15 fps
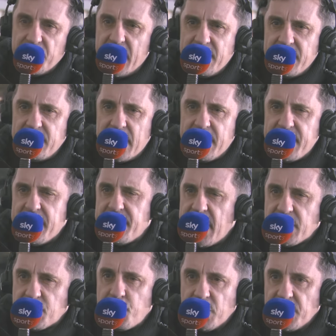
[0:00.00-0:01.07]
They
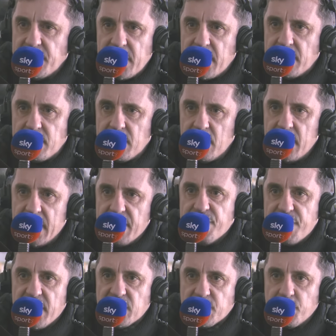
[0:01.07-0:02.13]
desperately need
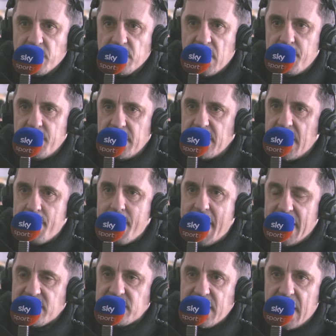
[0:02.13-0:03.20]
investment. I mean, they're
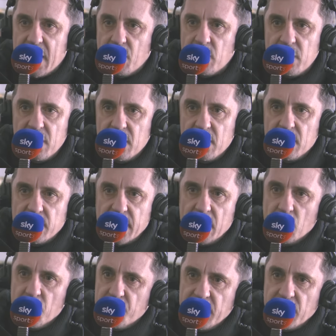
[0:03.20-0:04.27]
maxed out. They
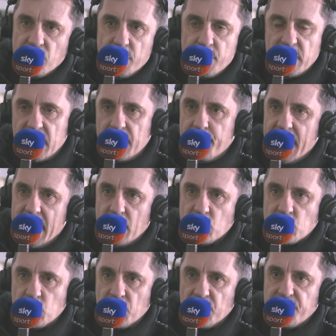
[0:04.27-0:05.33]
owe £300 million
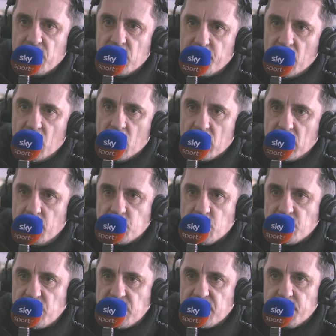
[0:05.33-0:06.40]
to other football clubs,
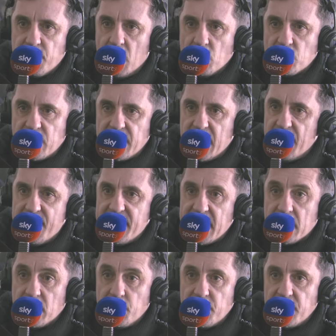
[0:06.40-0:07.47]
which is the most of
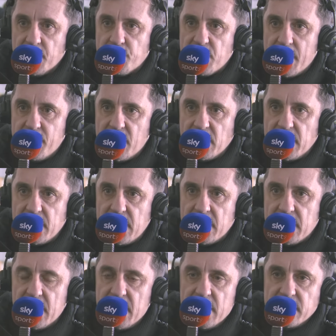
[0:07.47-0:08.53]
any club in the Premier
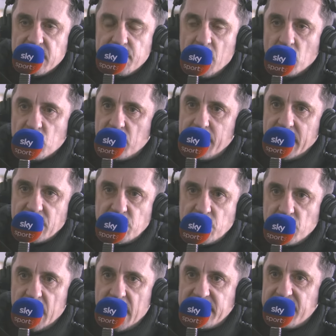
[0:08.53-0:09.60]
League. It's the most that Manchester
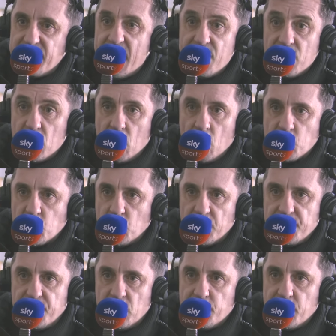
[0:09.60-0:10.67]
United have ever owed to
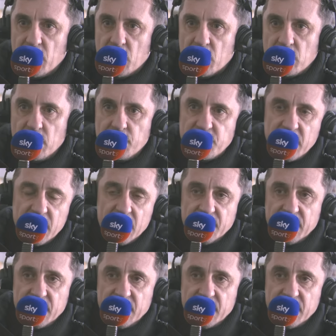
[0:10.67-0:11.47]
other football clubs.